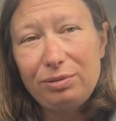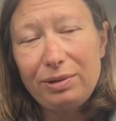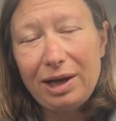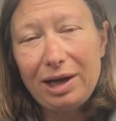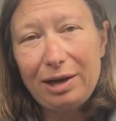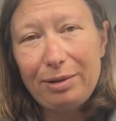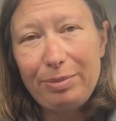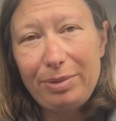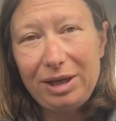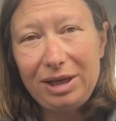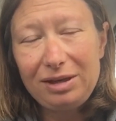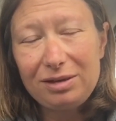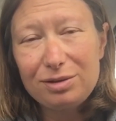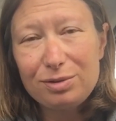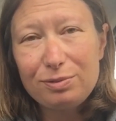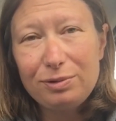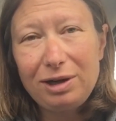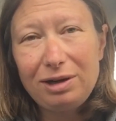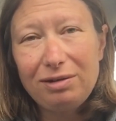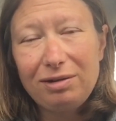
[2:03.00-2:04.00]
happy as
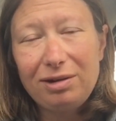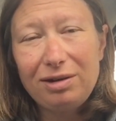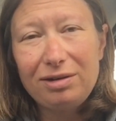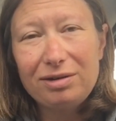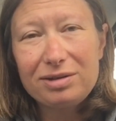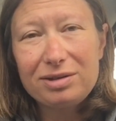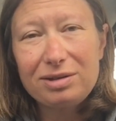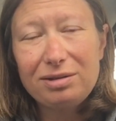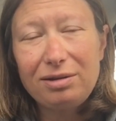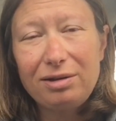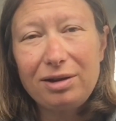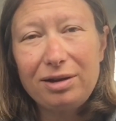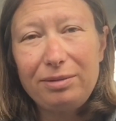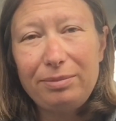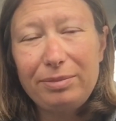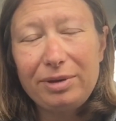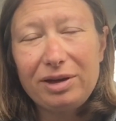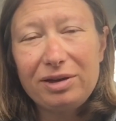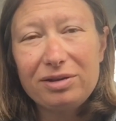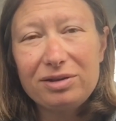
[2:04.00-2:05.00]
well last night
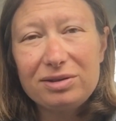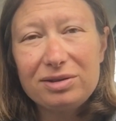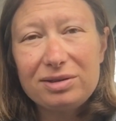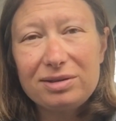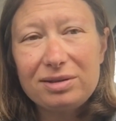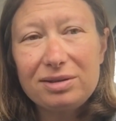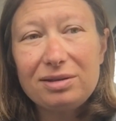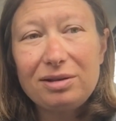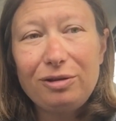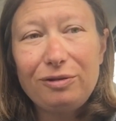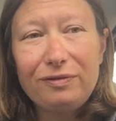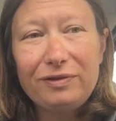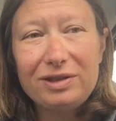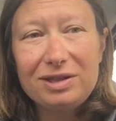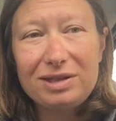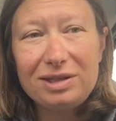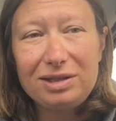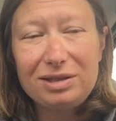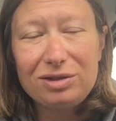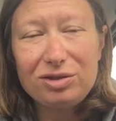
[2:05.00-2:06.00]
because
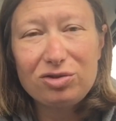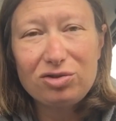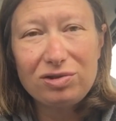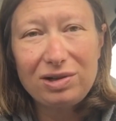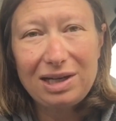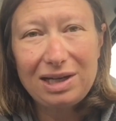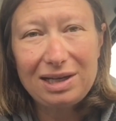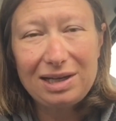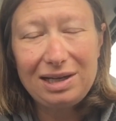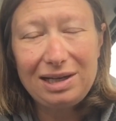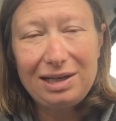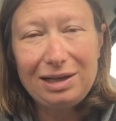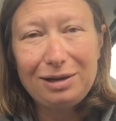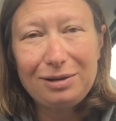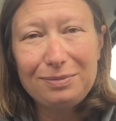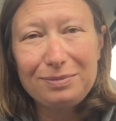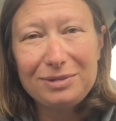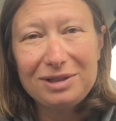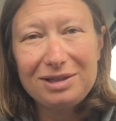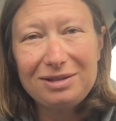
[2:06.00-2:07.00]
obviously Strictly
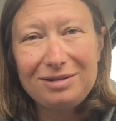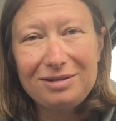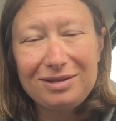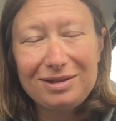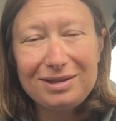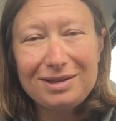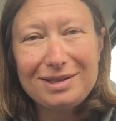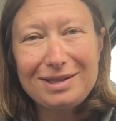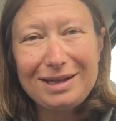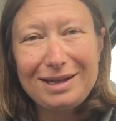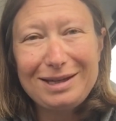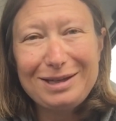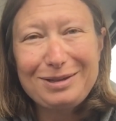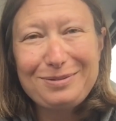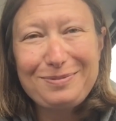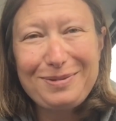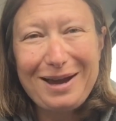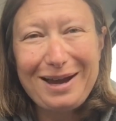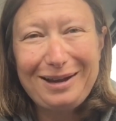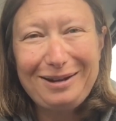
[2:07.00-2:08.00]
Come Dancing is
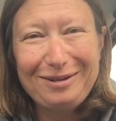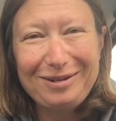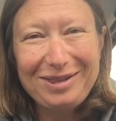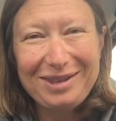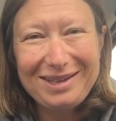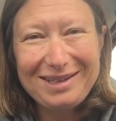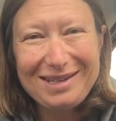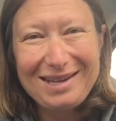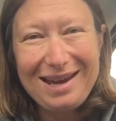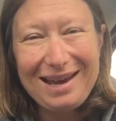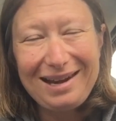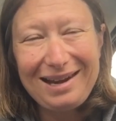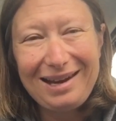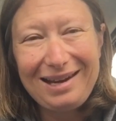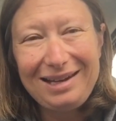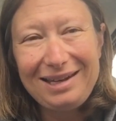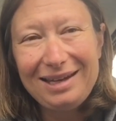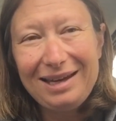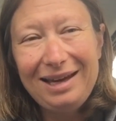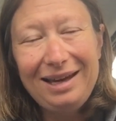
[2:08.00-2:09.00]
back on the
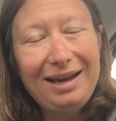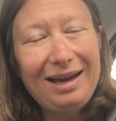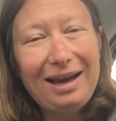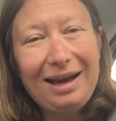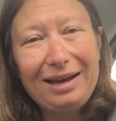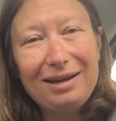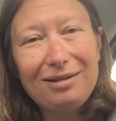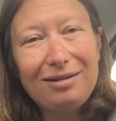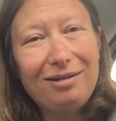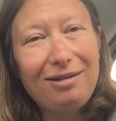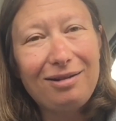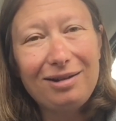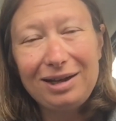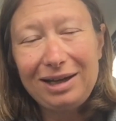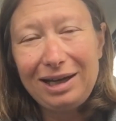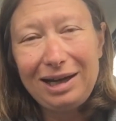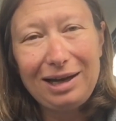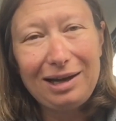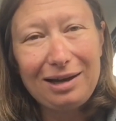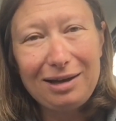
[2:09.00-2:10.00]
telly and I
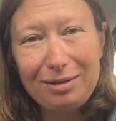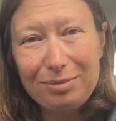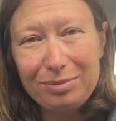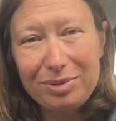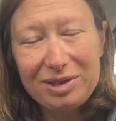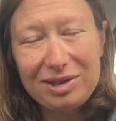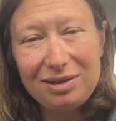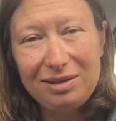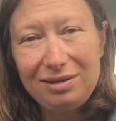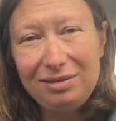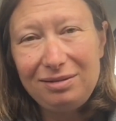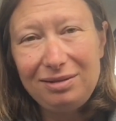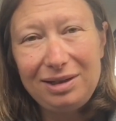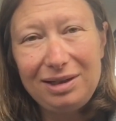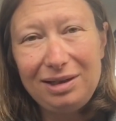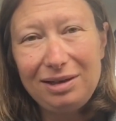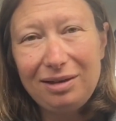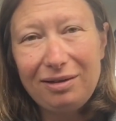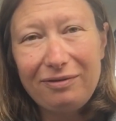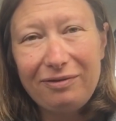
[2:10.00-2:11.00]
absolutely
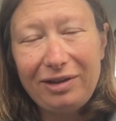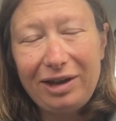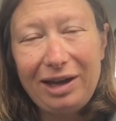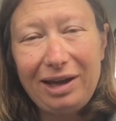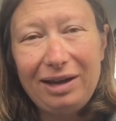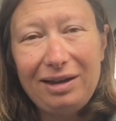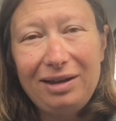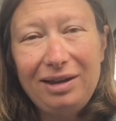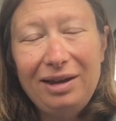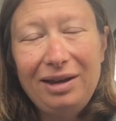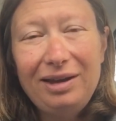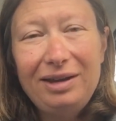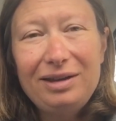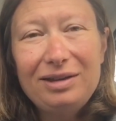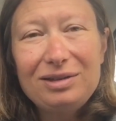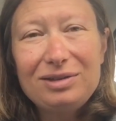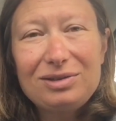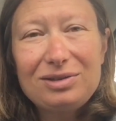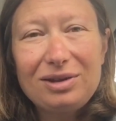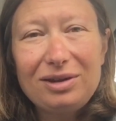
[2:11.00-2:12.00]
love it.
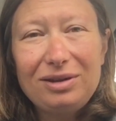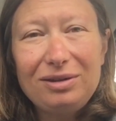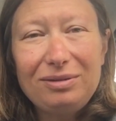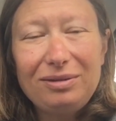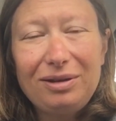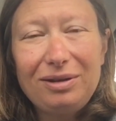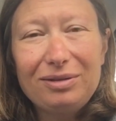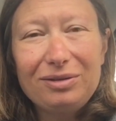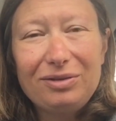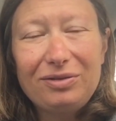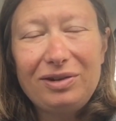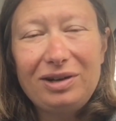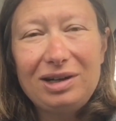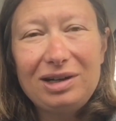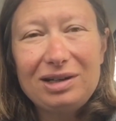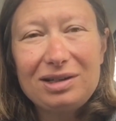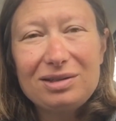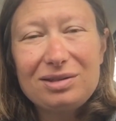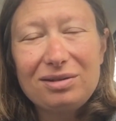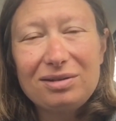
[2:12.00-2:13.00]
So I was very
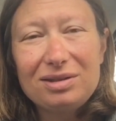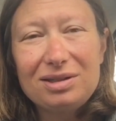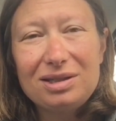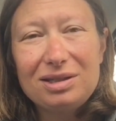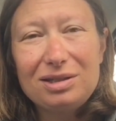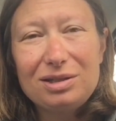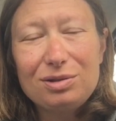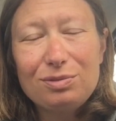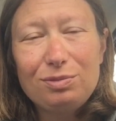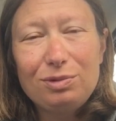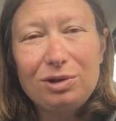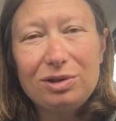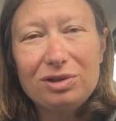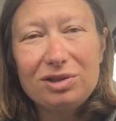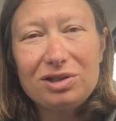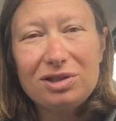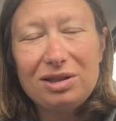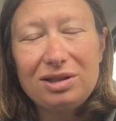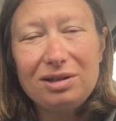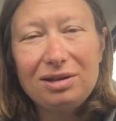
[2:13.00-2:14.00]
excited to
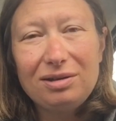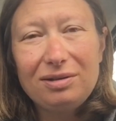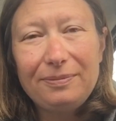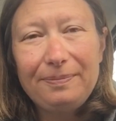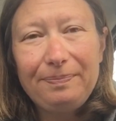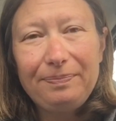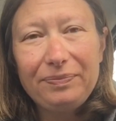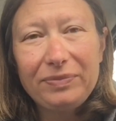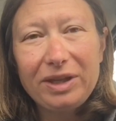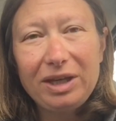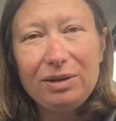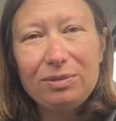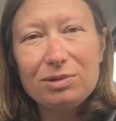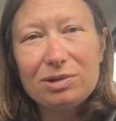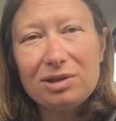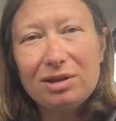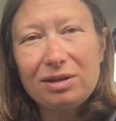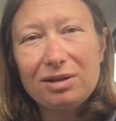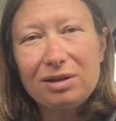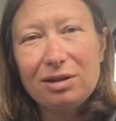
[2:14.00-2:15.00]
watch the
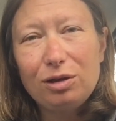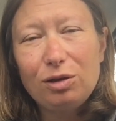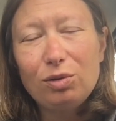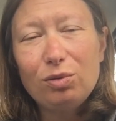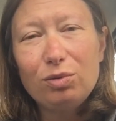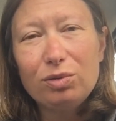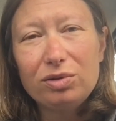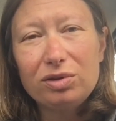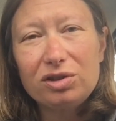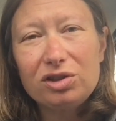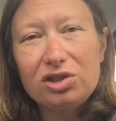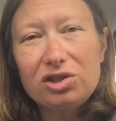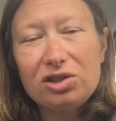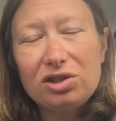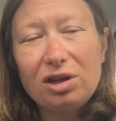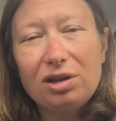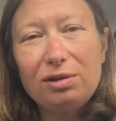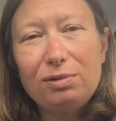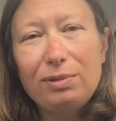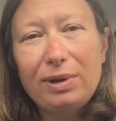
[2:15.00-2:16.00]
launch
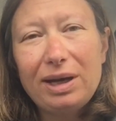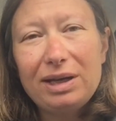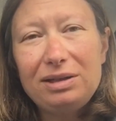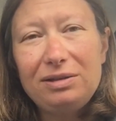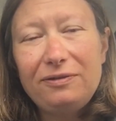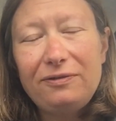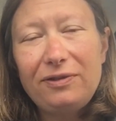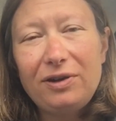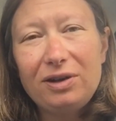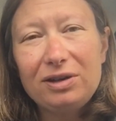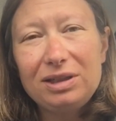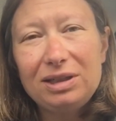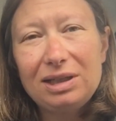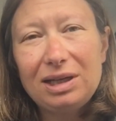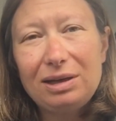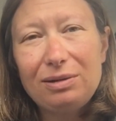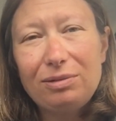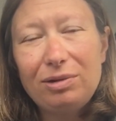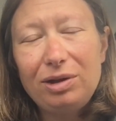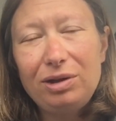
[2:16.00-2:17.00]
show where you find
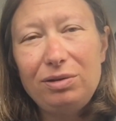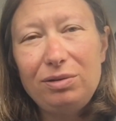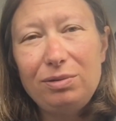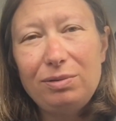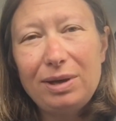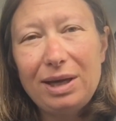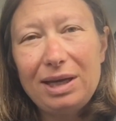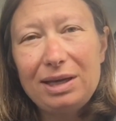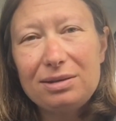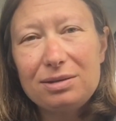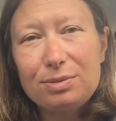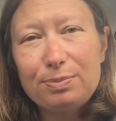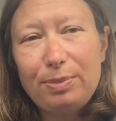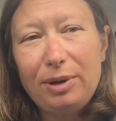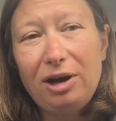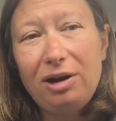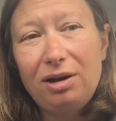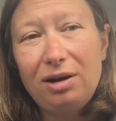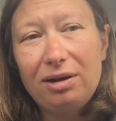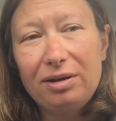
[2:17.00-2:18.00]
out who is
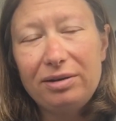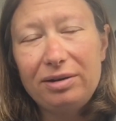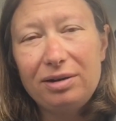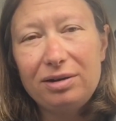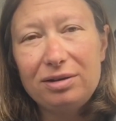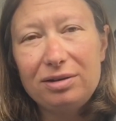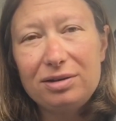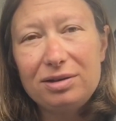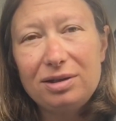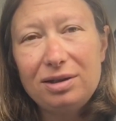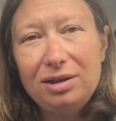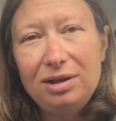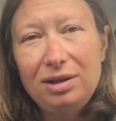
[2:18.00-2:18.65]
partnered